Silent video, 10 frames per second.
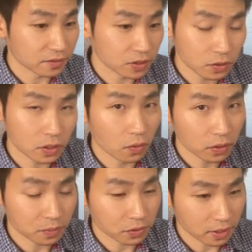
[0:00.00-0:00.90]
of doing all
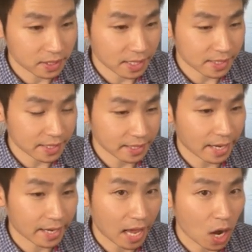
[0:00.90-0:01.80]
the processing
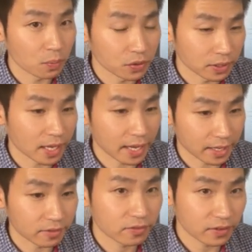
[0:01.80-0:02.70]
and output a
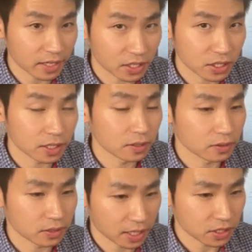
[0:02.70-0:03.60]
finished
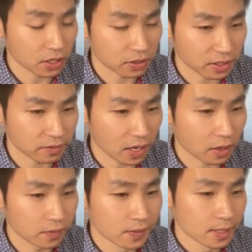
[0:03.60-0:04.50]
SRT
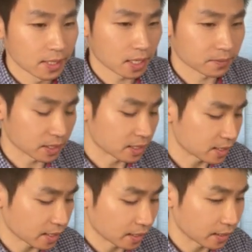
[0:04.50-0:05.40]
file, I'm gonna
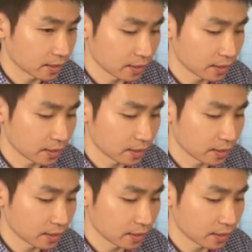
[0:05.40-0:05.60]
say,